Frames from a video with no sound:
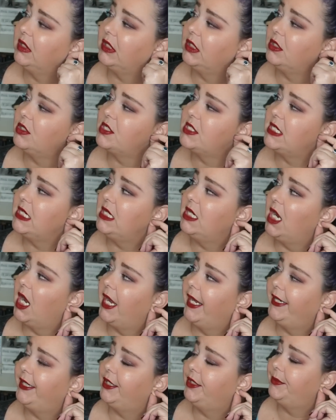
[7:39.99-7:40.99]
Kirsten
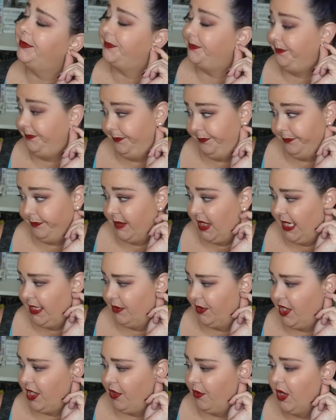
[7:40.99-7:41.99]
Gier? I
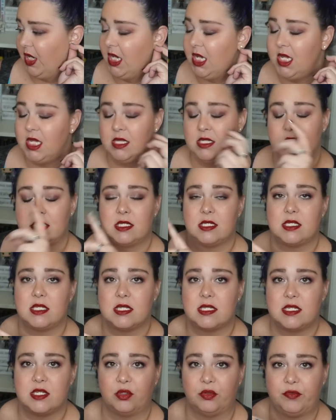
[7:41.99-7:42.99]
don't know. This is
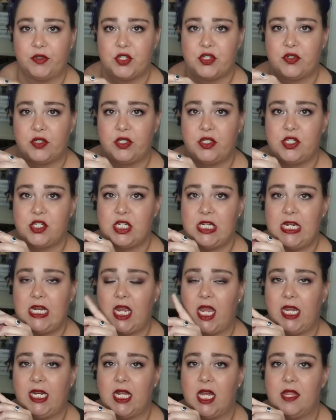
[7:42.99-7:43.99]
the Silver Trilogy.
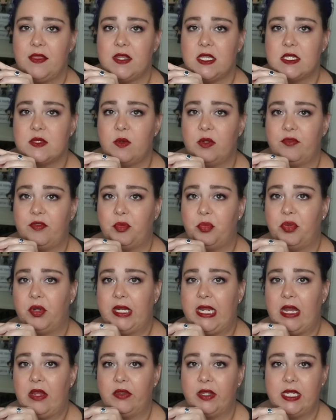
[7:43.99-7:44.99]
I got this one from
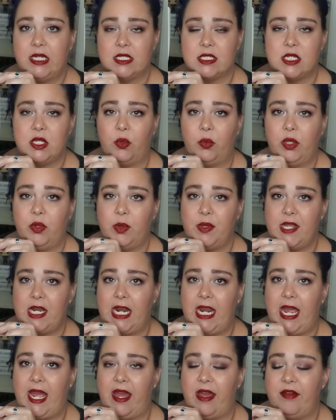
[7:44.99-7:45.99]
Book Outlet. It's the only one that
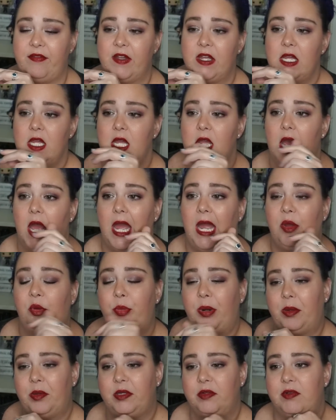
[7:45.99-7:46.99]
I have. I will
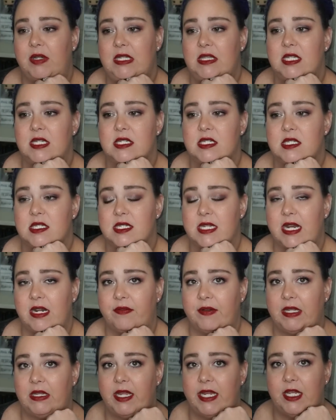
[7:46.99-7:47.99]
probably read this, decide
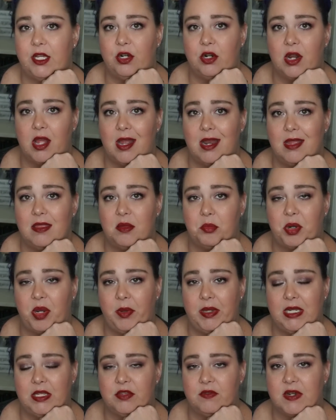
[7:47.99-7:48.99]
if I like it or not, and then
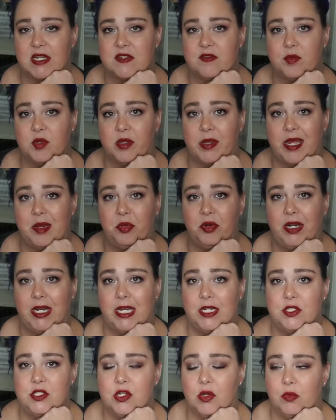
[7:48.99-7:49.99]
probably get the rest from the library.
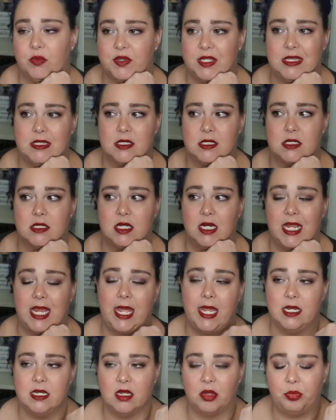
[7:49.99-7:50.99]
I don't think this is going
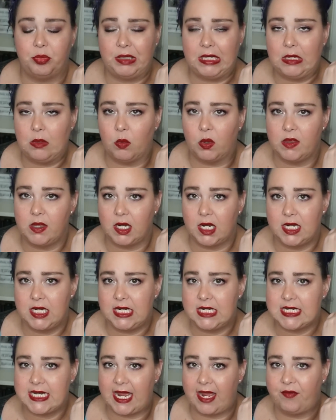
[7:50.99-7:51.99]
to end up being one that I
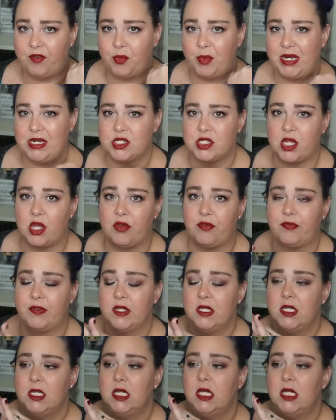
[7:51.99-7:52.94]
need to have on my shelf.